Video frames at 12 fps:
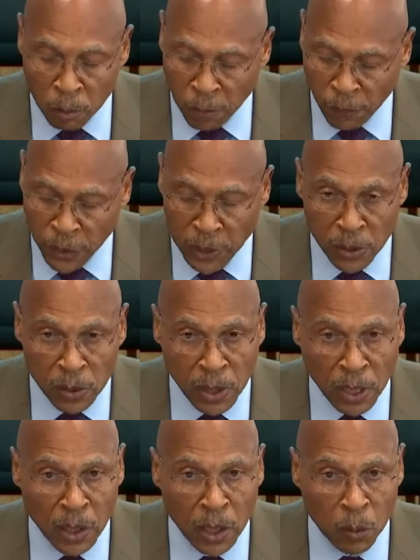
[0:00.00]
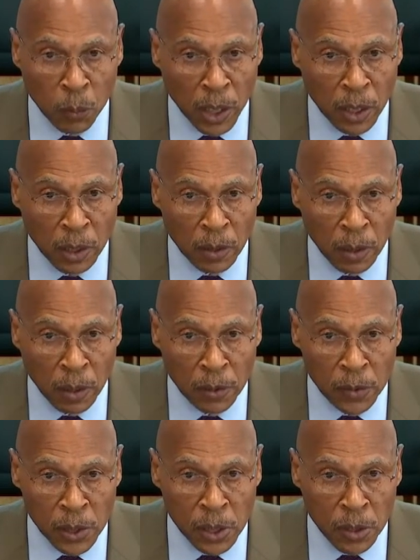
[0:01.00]
professionals, I think that we can
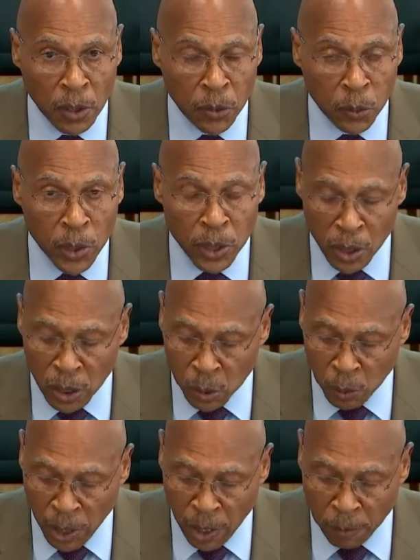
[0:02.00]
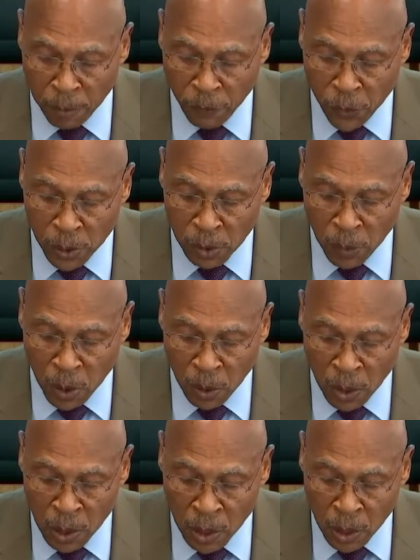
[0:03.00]
see that three things will happen. First of
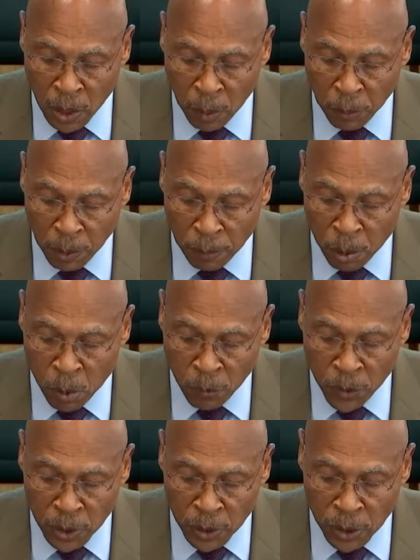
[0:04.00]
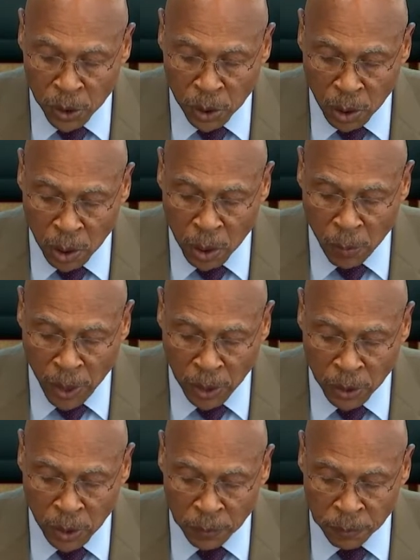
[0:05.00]
all, it will improve the initial
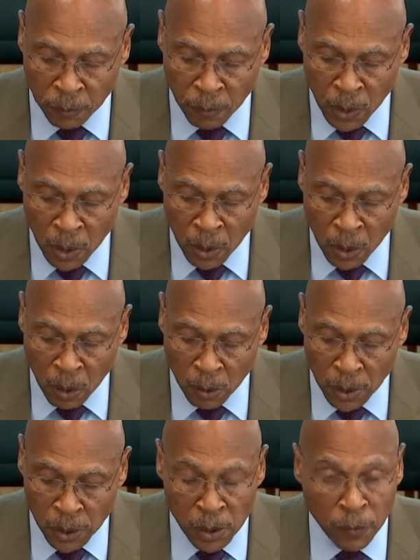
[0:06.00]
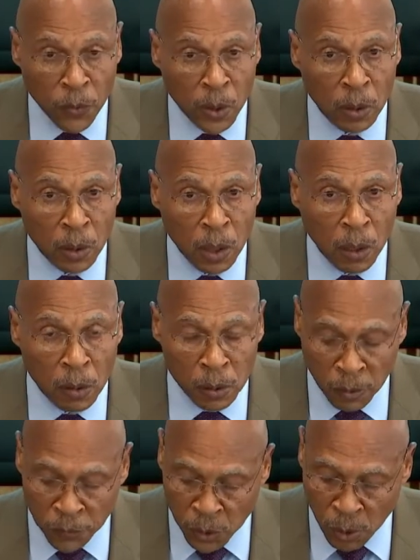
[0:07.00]
interaction on these difficult calls
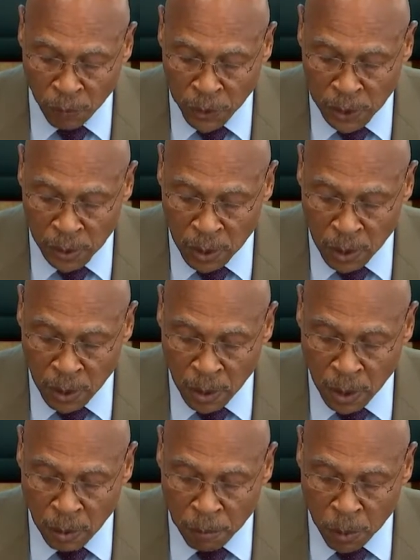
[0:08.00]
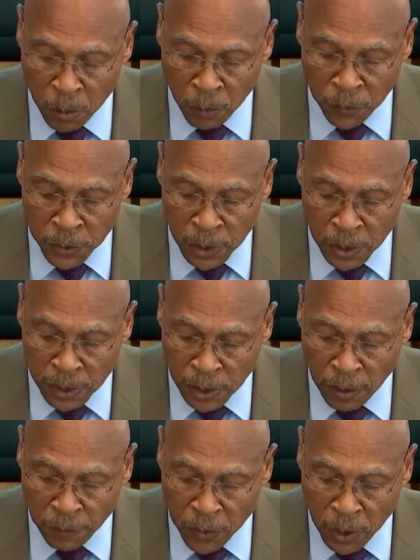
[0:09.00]
of service, improves
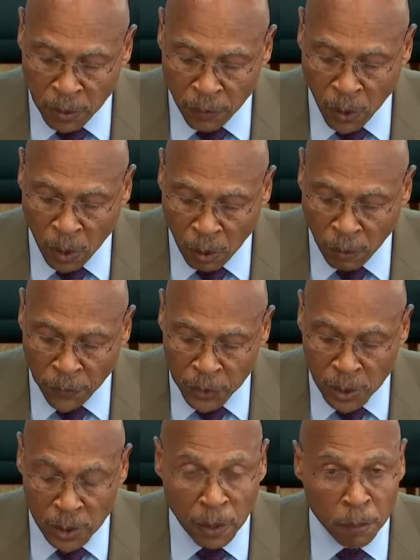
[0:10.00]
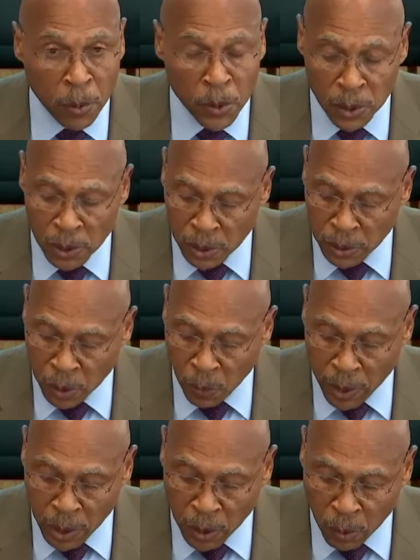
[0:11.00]
safety for our officers and persons
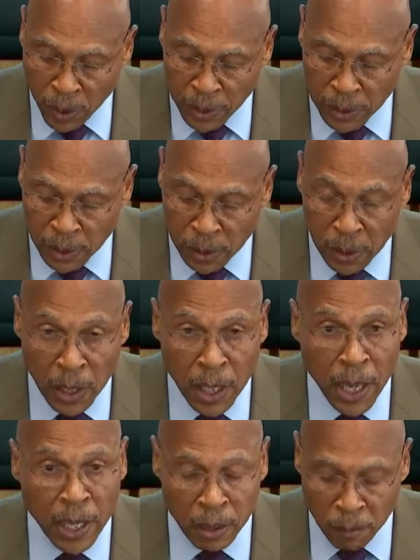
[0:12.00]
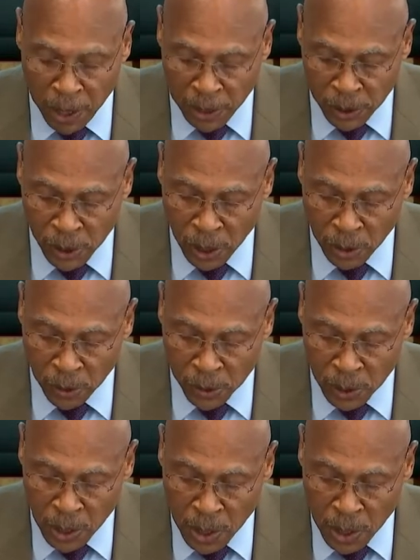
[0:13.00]
in crisis and the bystanders.